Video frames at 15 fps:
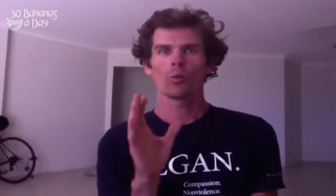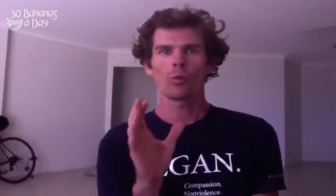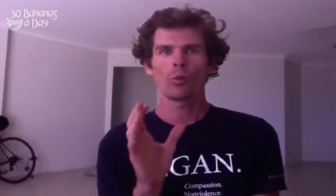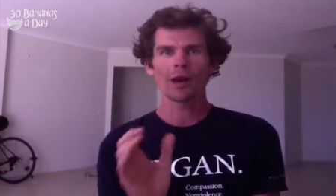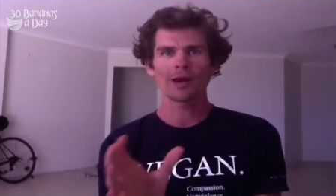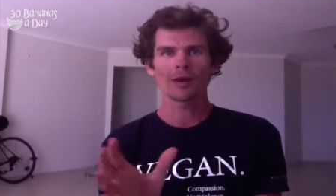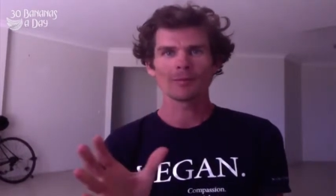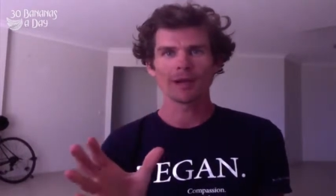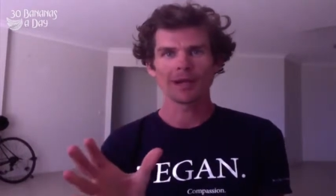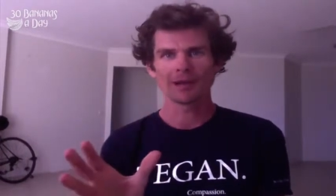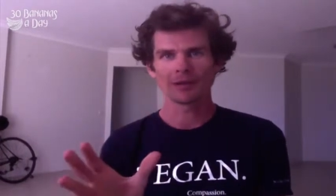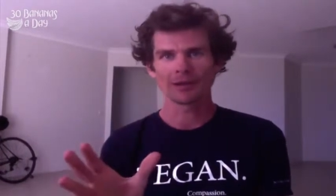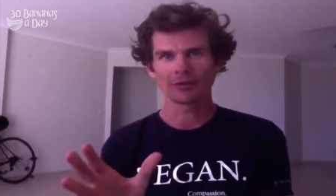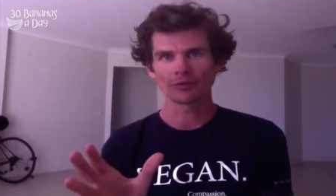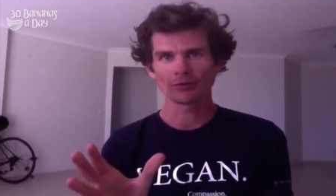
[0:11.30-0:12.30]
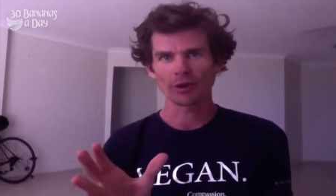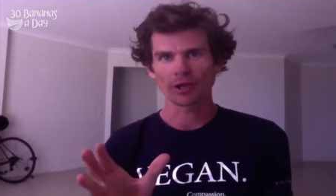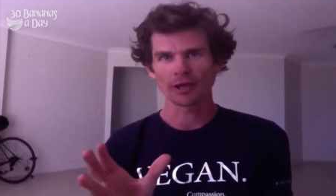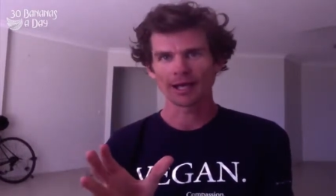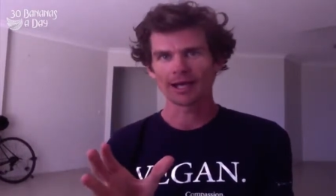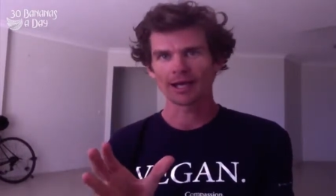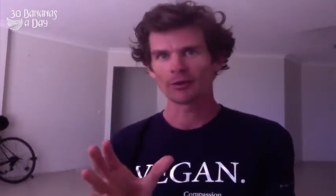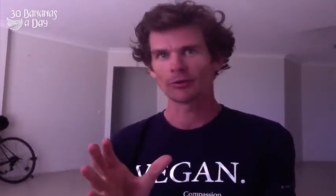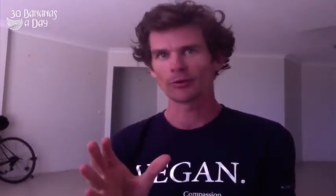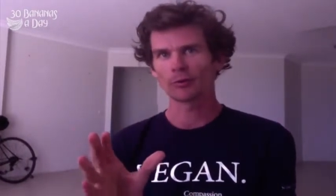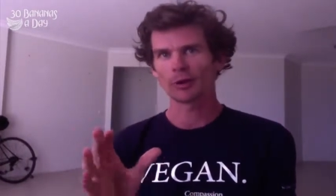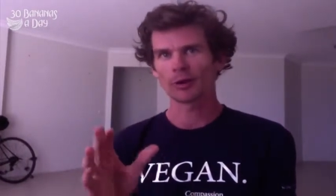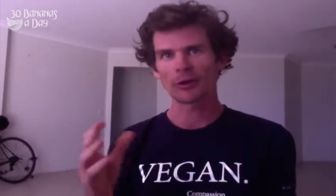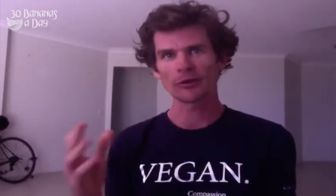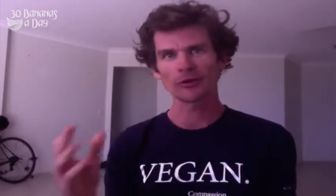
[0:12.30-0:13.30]
Where Megan is right now is
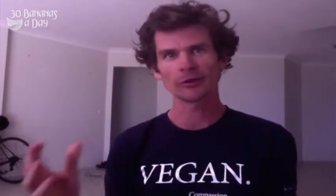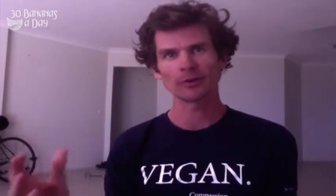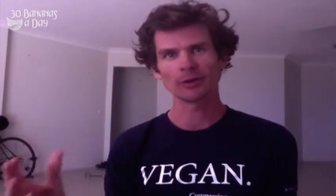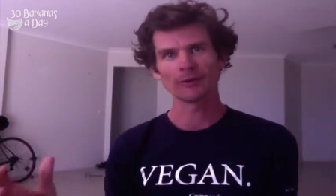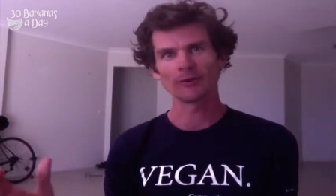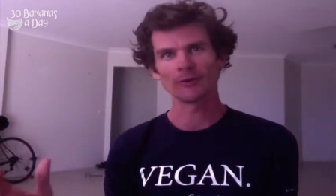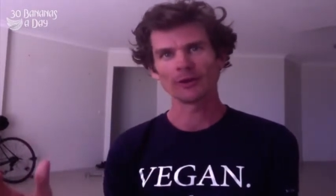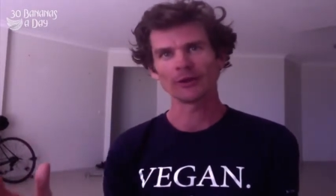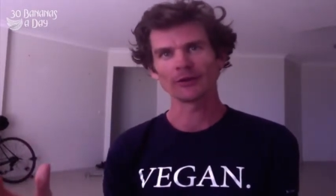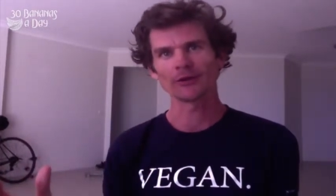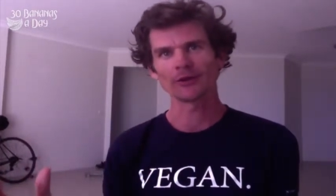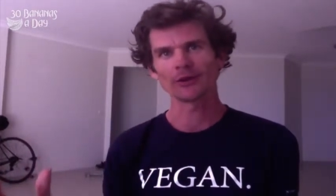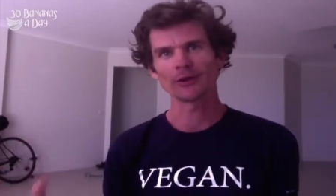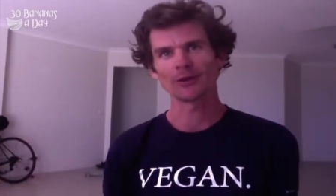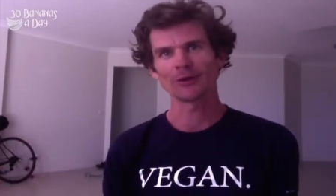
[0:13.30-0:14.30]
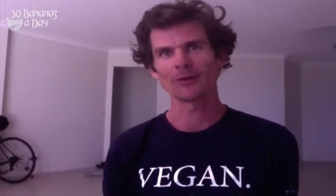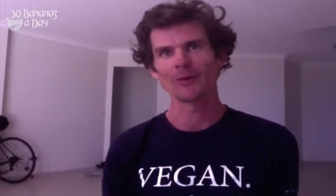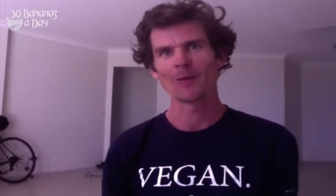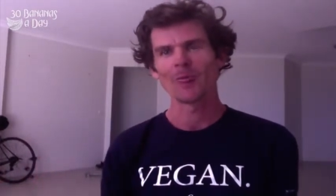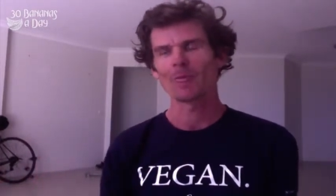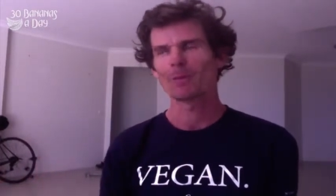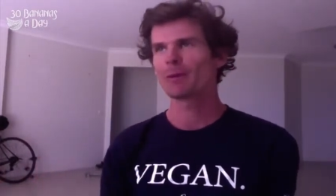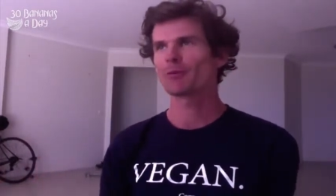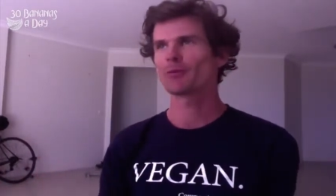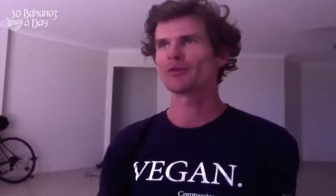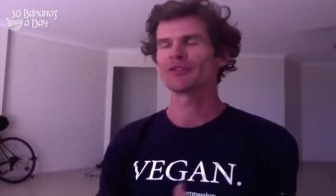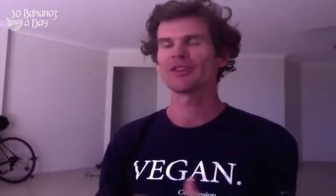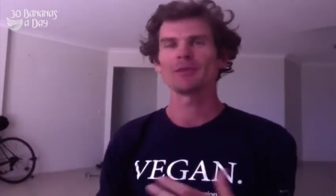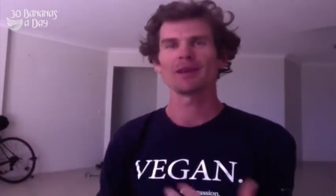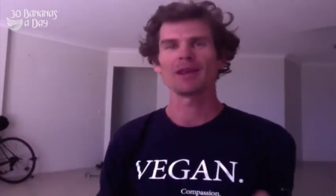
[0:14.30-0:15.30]
where I used to be a few years ago. People
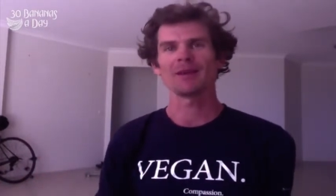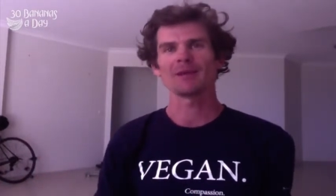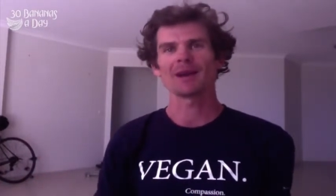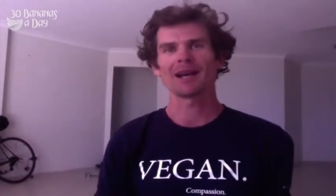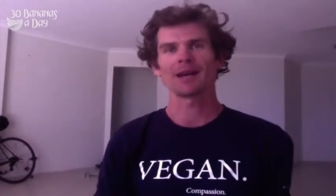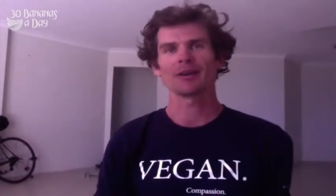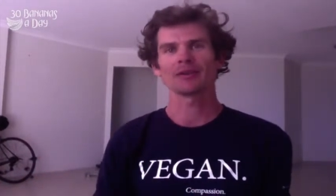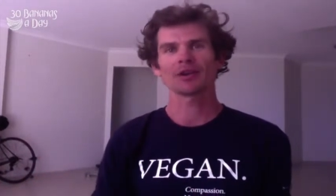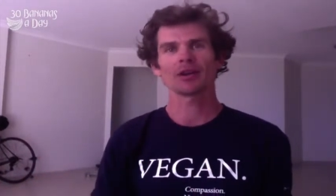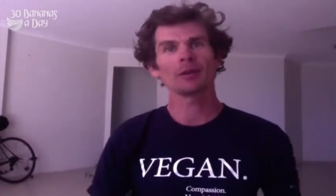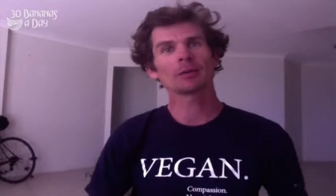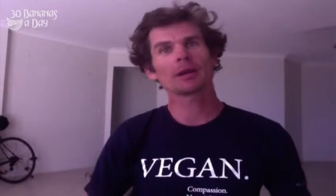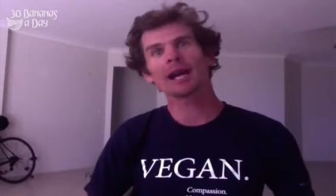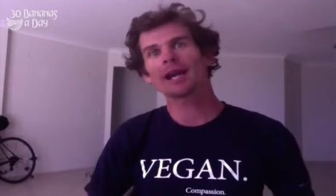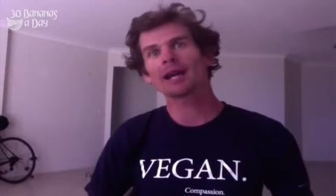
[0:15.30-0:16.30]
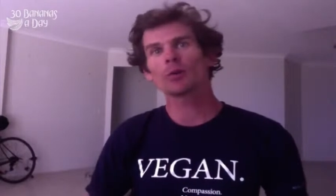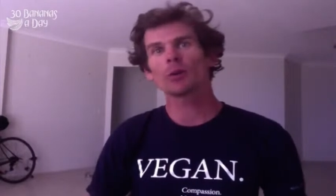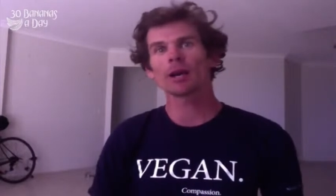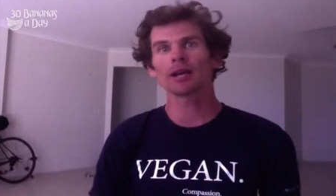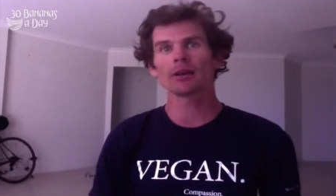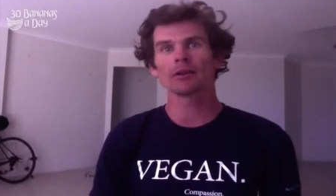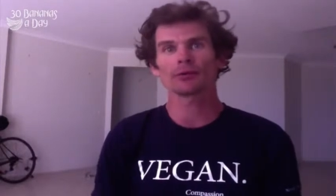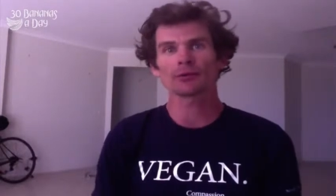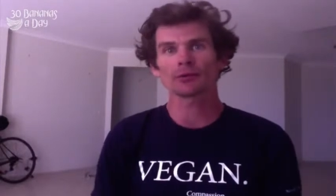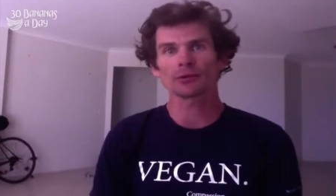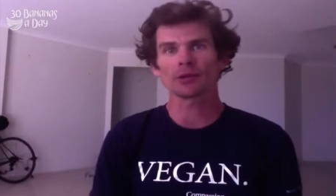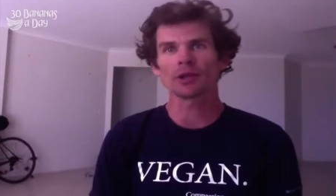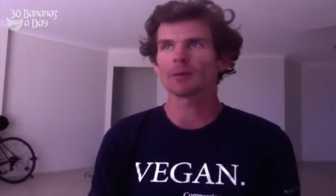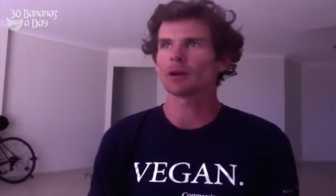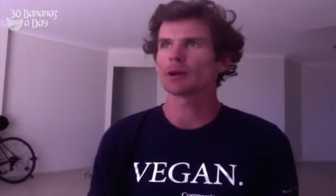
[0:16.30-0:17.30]
would send me emails like, "I'm gaining weight on
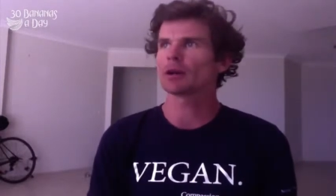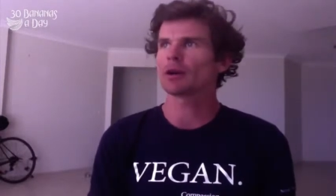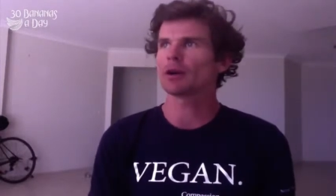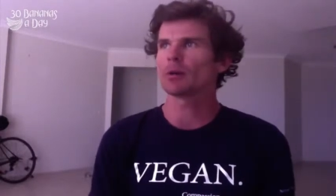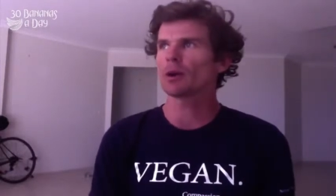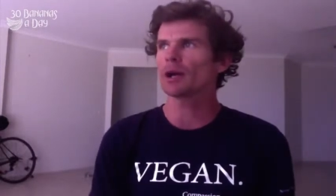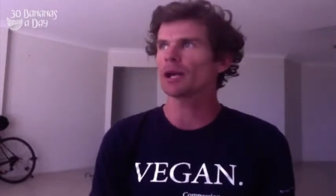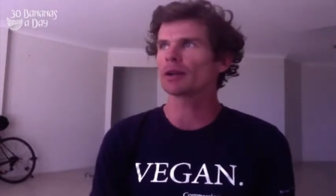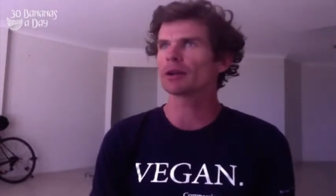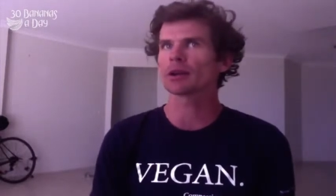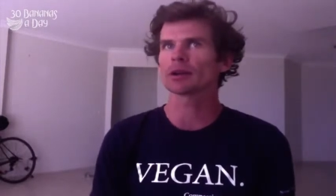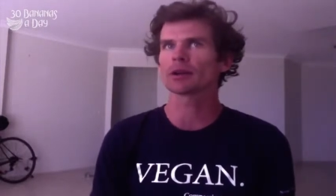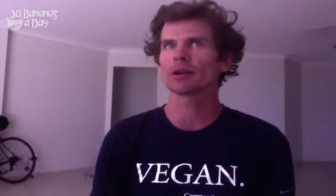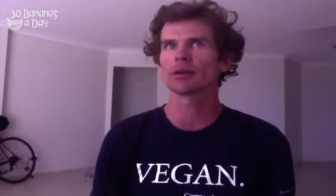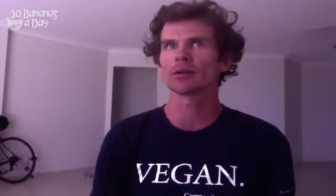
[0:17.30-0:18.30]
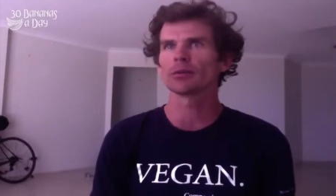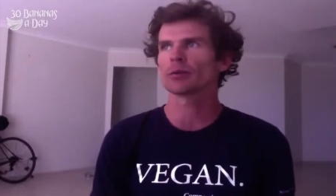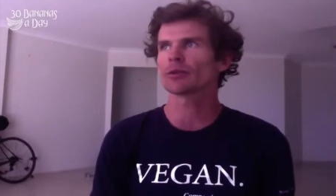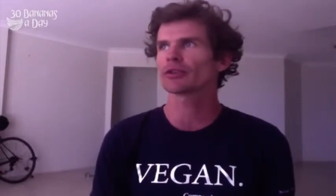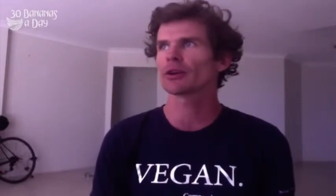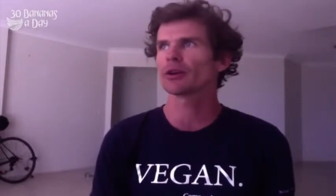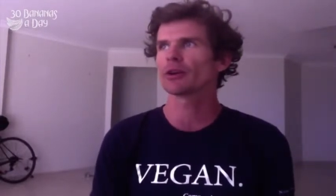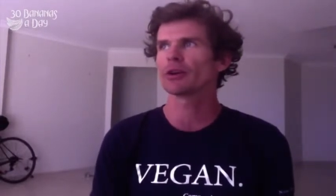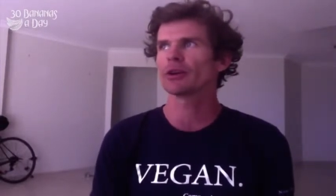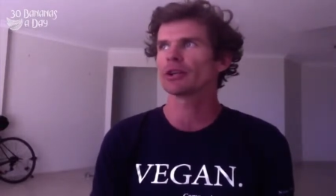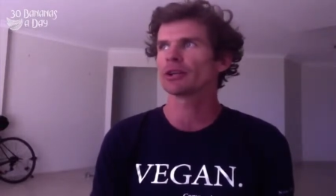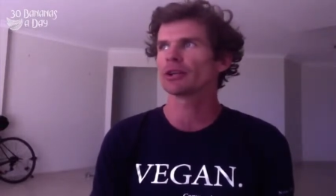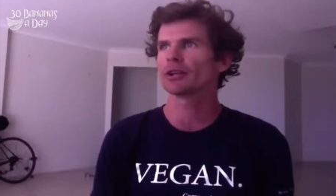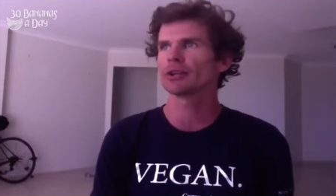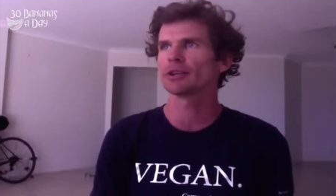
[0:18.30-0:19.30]
fruit," and I'm like, "Oh wow, like oh, what's going on
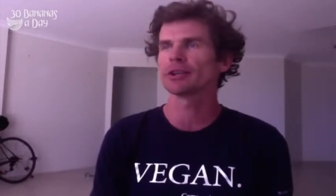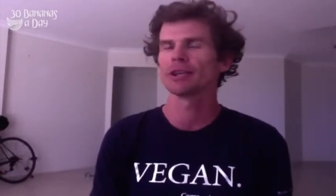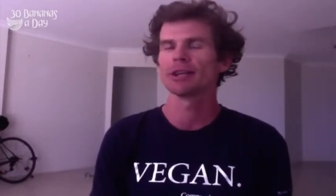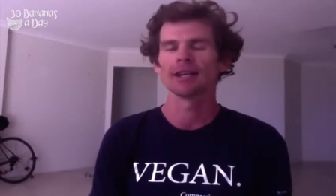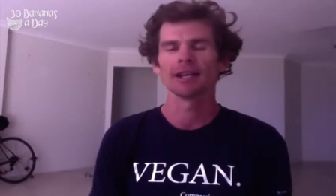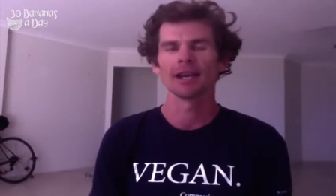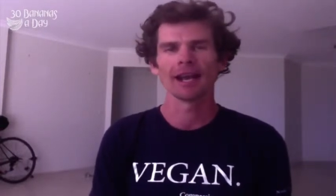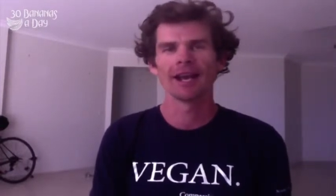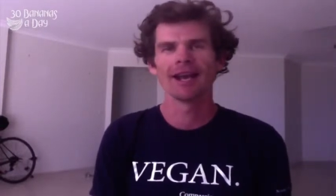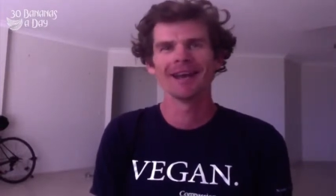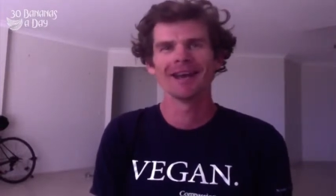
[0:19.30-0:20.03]
here?" You know. And